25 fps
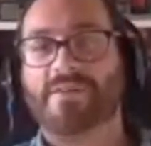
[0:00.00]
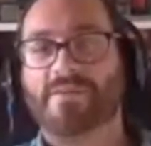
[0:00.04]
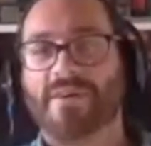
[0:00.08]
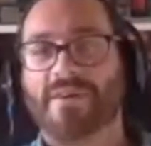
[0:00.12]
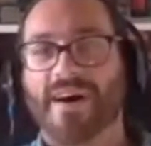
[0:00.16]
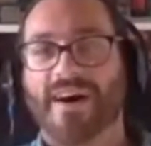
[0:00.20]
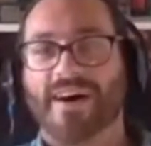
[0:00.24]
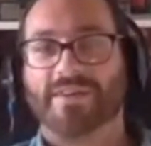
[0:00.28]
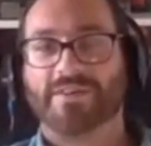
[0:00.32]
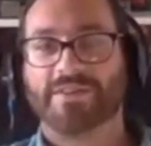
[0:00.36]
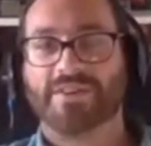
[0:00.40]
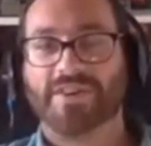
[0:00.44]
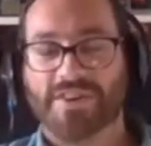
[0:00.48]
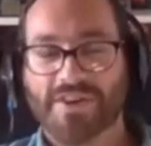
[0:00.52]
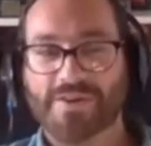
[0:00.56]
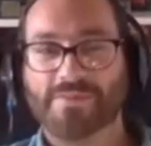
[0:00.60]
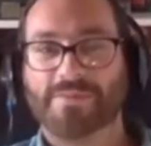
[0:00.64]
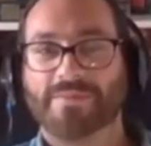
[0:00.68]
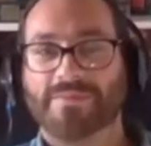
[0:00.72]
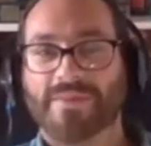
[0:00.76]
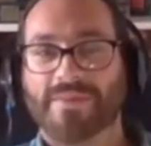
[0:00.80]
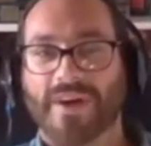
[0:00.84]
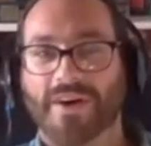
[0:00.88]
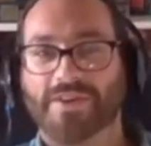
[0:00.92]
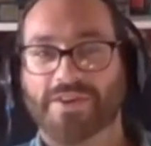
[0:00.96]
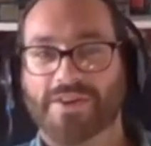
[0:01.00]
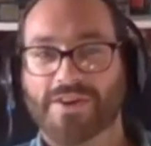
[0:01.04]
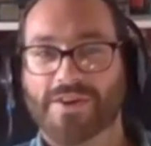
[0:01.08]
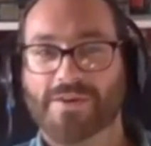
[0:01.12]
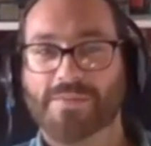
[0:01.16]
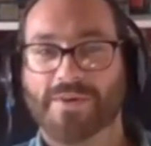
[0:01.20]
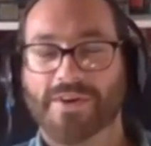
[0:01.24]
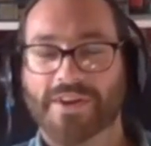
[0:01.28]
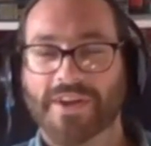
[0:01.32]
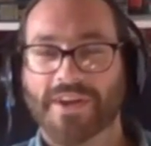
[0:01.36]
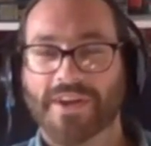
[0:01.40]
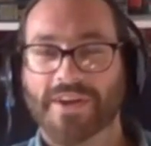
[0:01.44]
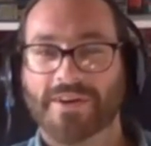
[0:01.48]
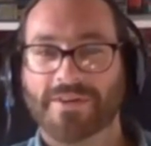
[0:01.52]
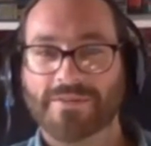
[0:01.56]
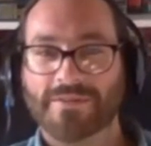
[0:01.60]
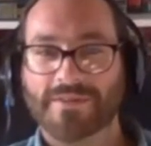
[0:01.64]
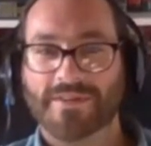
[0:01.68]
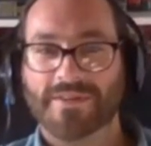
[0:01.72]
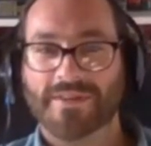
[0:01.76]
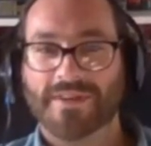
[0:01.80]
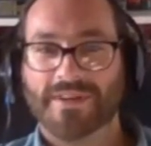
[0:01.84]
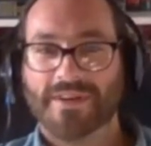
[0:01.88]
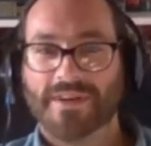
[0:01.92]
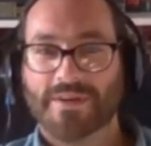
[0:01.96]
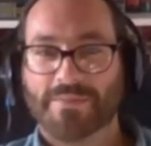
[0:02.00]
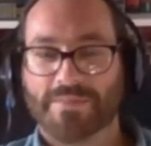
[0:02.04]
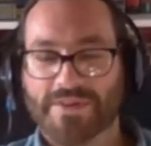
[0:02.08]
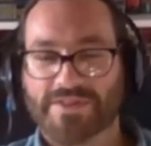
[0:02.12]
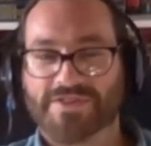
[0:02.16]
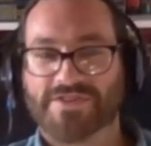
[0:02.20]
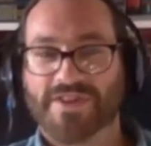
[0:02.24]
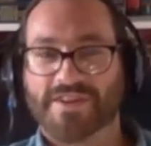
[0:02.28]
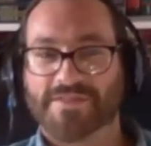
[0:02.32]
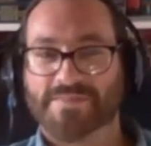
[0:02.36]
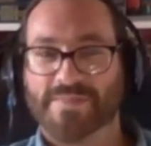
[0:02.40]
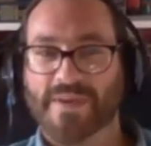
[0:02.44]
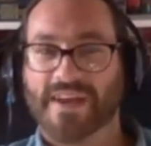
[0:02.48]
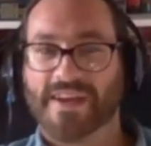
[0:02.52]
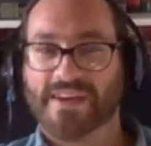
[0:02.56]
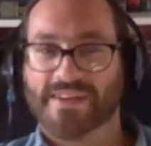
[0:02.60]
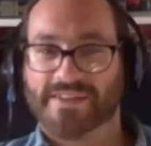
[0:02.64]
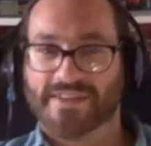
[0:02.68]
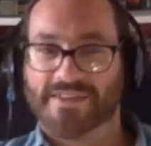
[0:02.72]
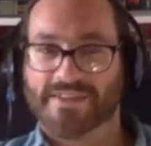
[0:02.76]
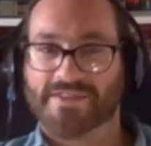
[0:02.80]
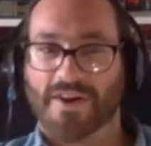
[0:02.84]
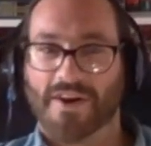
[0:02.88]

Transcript: will hum I'll humor you, but just because it's